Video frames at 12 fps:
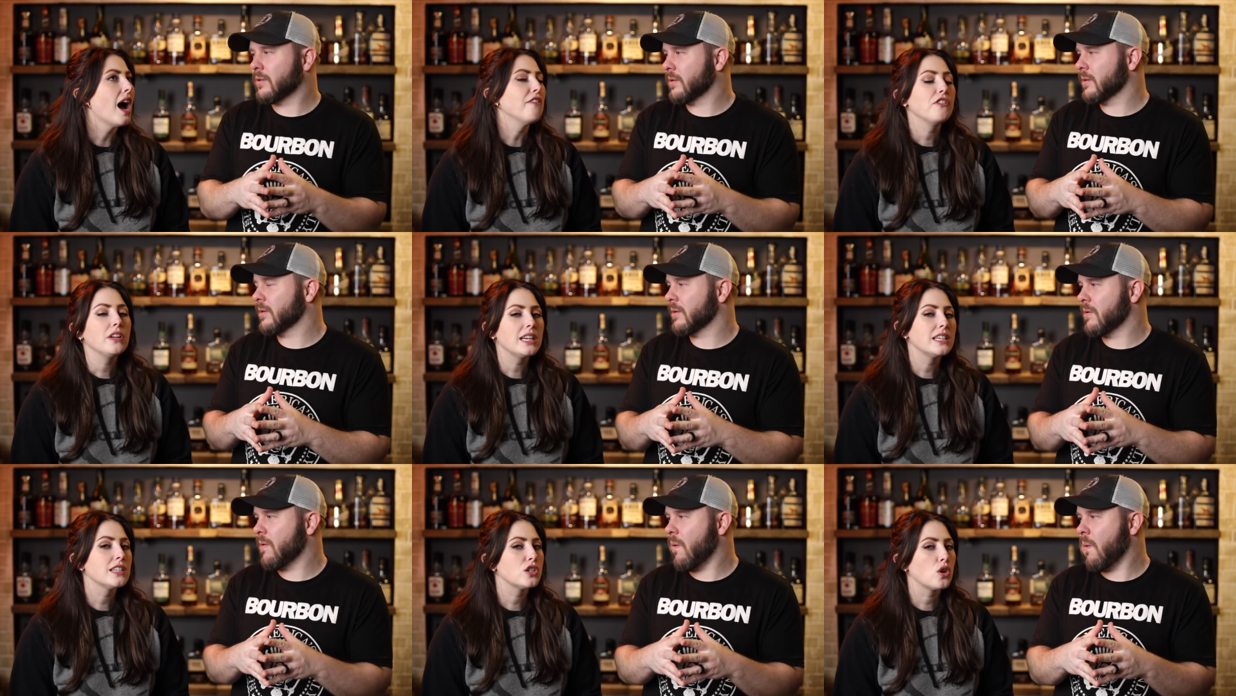Speaker 1: I feel like
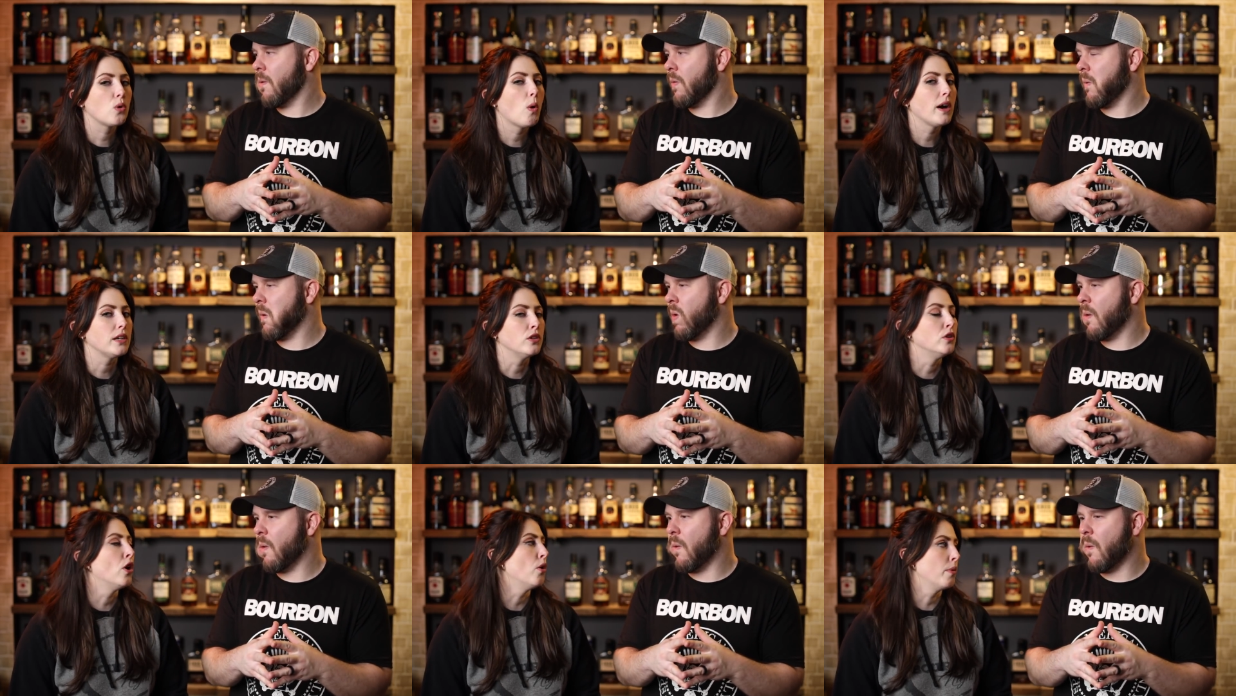it doesn't quite
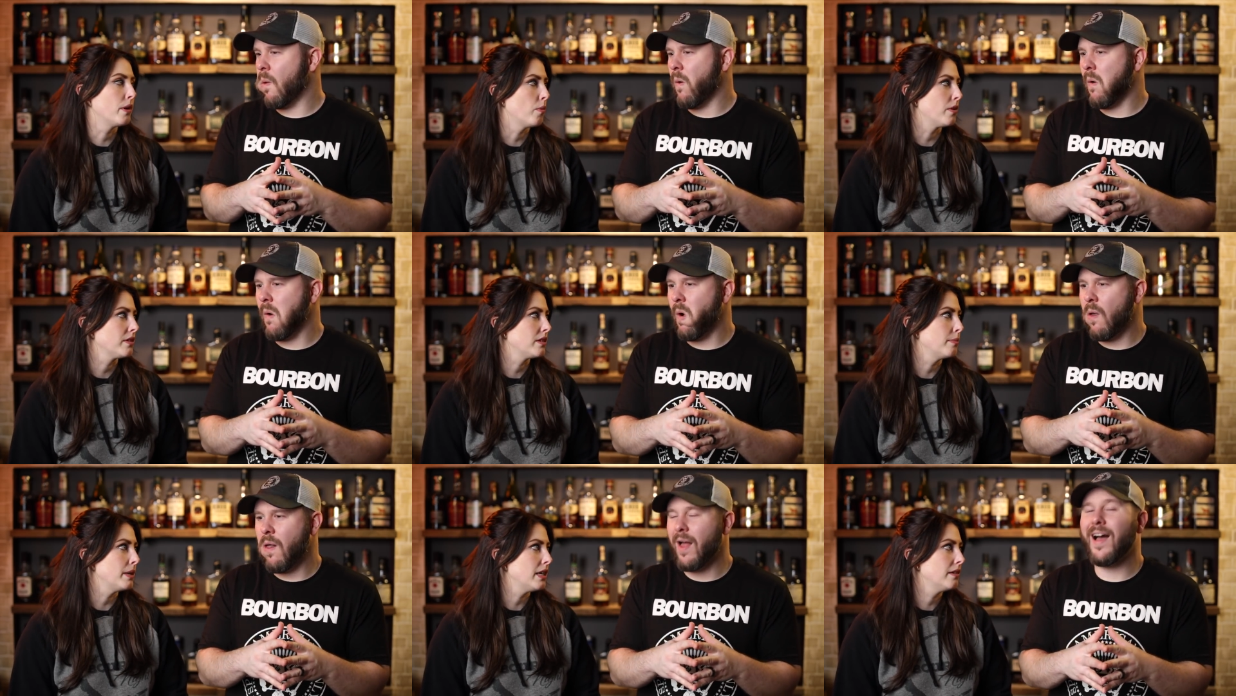know what it
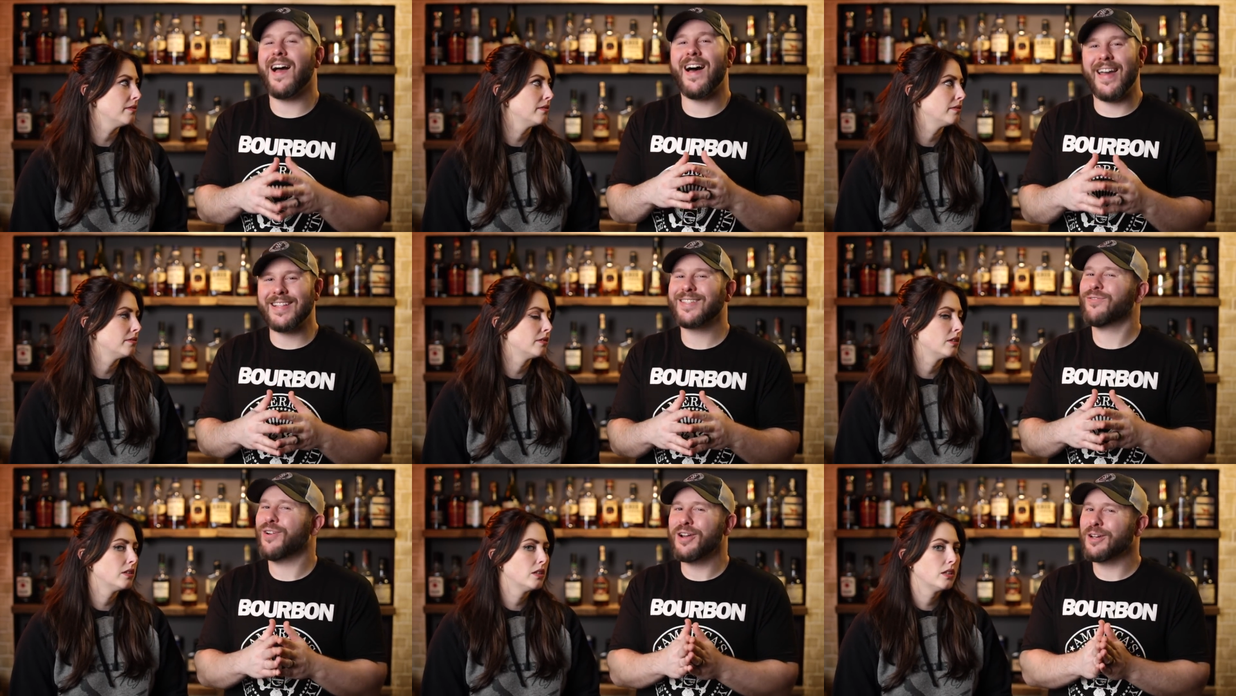wants to be.
Speaker 2: Ah,
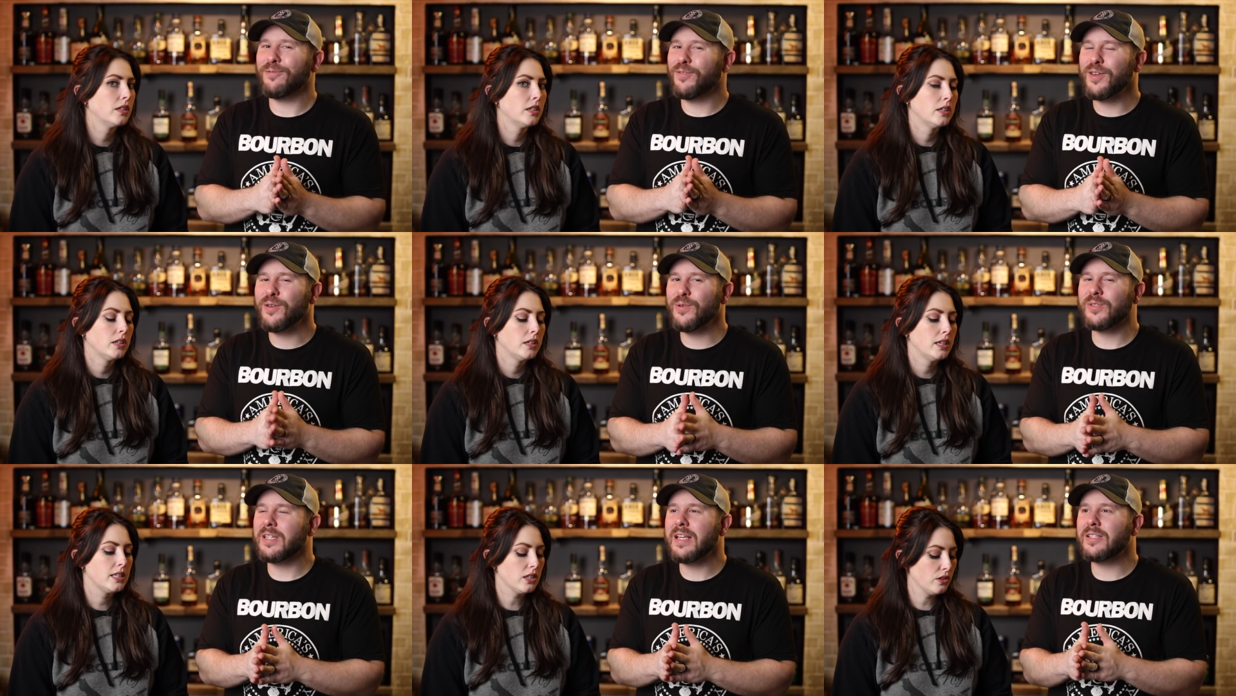it's very
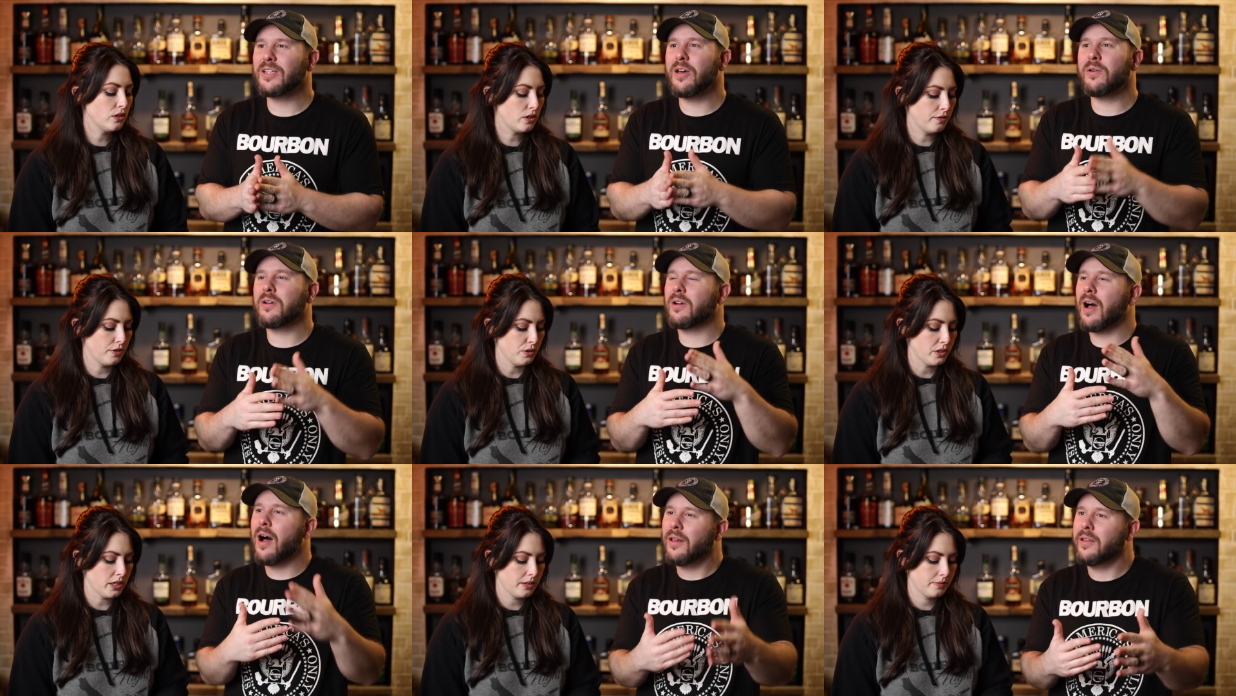confused. It's it needs to go confusing.
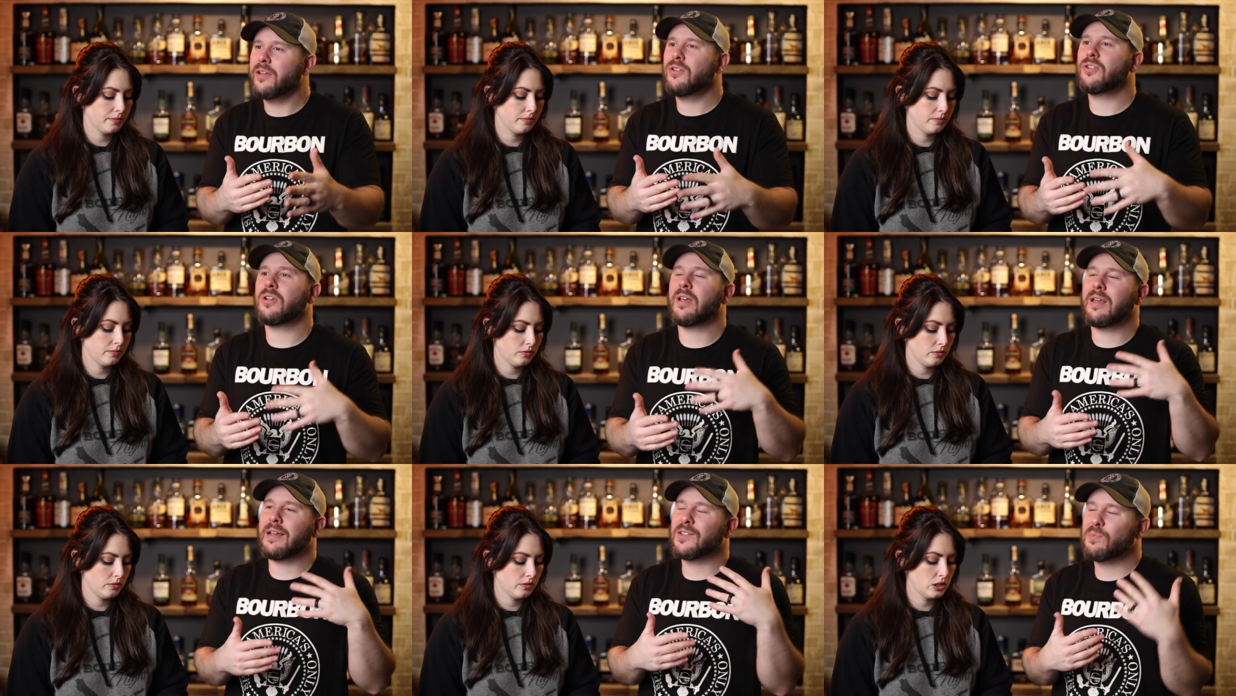to college,
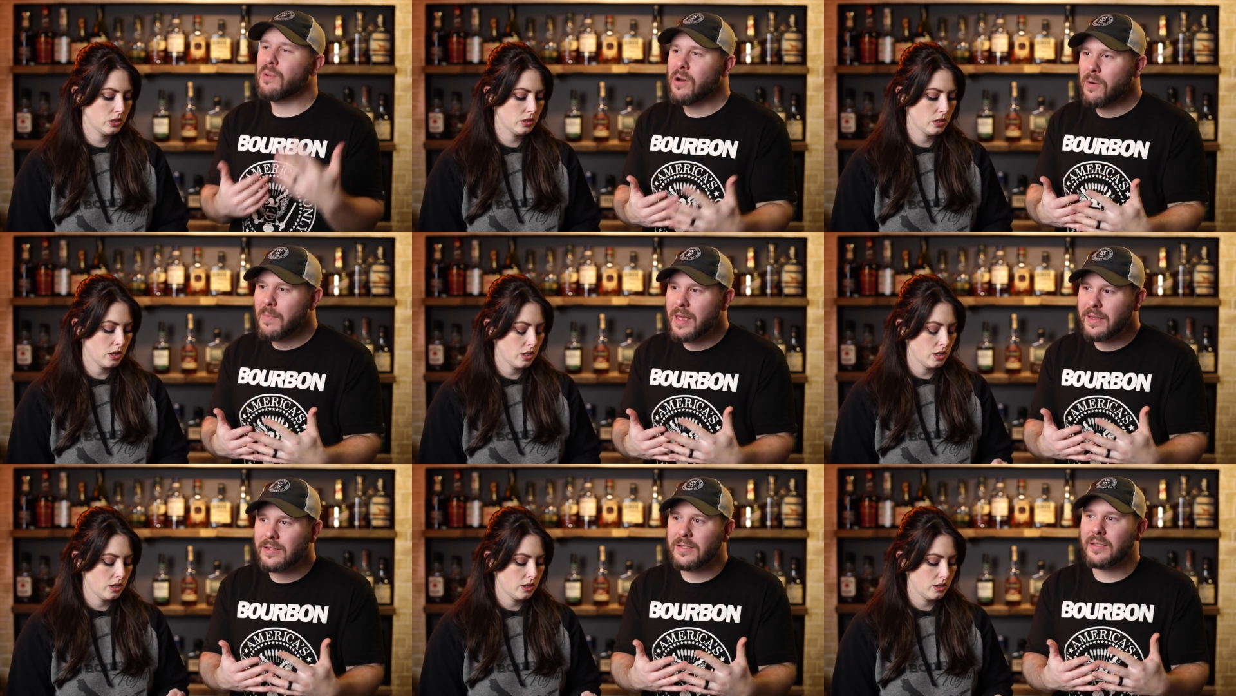
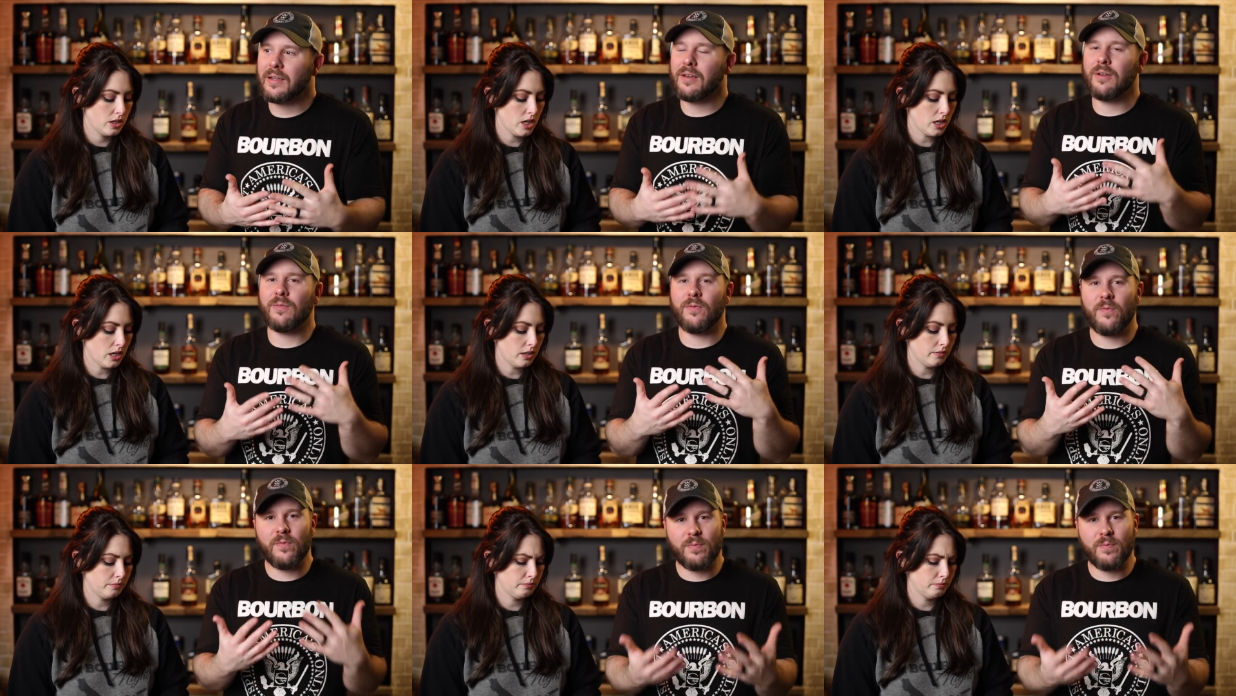experiment, yeah,